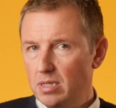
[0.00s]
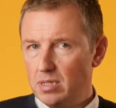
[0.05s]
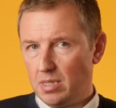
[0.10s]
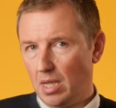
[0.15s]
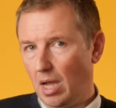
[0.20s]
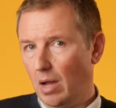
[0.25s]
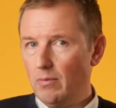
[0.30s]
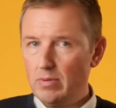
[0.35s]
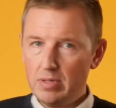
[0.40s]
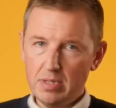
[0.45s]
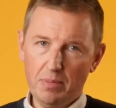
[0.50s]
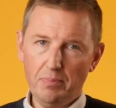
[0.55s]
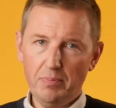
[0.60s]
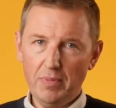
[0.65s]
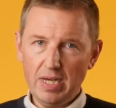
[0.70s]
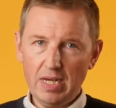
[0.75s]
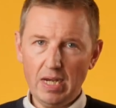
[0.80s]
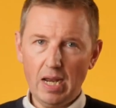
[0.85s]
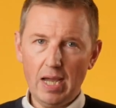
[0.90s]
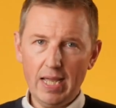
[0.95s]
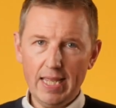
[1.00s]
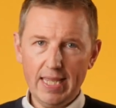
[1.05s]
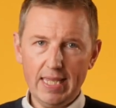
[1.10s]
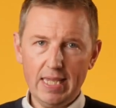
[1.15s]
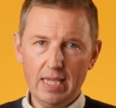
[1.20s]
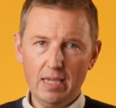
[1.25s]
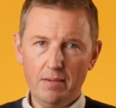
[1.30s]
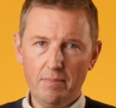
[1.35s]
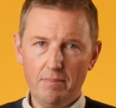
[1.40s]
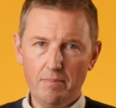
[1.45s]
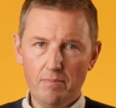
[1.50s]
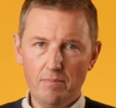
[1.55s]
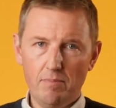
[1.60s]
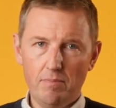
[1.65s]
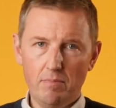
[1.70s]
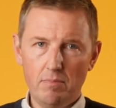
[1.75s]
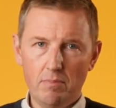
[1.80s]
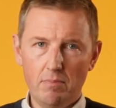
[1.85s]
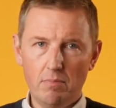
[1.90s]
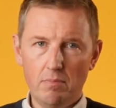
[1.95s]
start with something like,
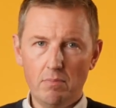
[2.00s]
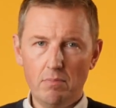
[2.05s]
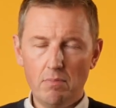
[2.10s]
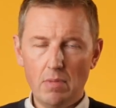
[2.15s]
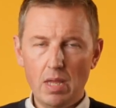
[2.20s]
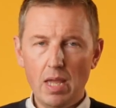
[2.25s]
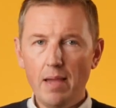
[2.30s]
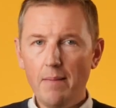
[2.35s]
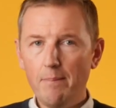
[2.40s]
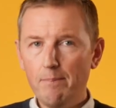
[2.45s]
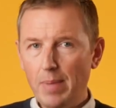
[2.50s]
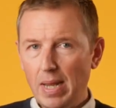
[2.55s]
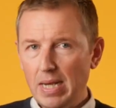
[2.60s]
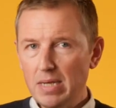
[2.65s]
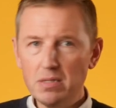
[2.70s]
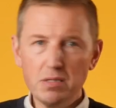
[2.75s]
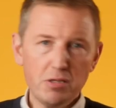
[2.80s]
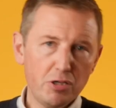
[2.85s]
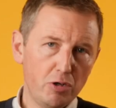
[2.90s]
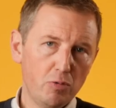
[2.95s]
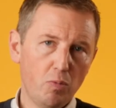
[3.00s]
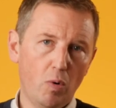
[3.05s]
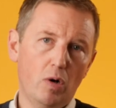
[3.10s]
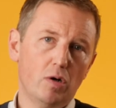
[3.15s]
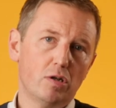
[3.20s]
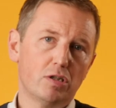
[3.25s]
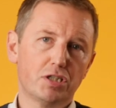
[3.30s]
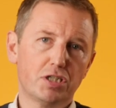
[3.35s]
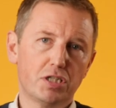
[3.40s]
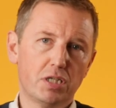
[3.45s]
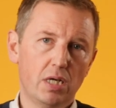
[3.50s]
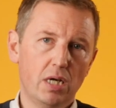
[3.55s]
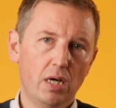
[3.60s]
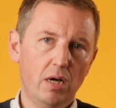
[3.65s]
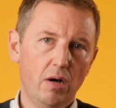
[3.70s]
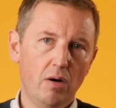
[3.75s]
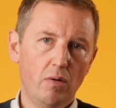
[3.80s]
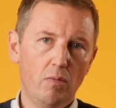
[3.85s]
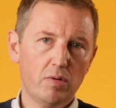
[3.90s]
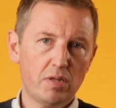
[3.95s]
"Ben's new watch
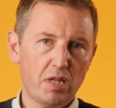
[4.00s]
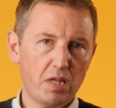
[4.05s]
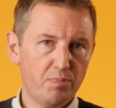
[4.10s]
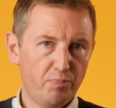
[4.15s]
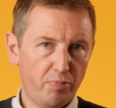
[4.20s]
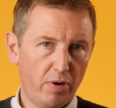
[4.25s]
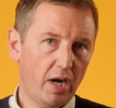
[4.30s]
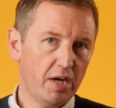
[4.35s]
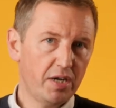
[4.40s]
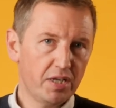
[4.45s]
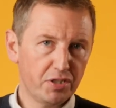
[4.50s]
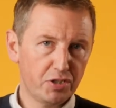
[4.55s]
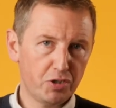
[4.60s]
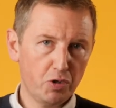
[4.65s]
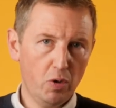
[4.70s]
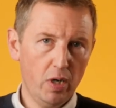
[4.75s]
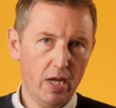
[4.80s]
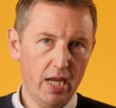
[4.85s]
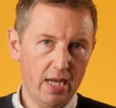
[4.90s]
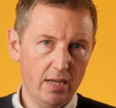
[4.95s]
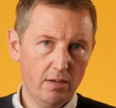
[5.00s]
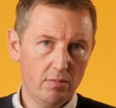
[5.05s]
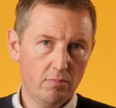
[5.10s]
was his pride and joy.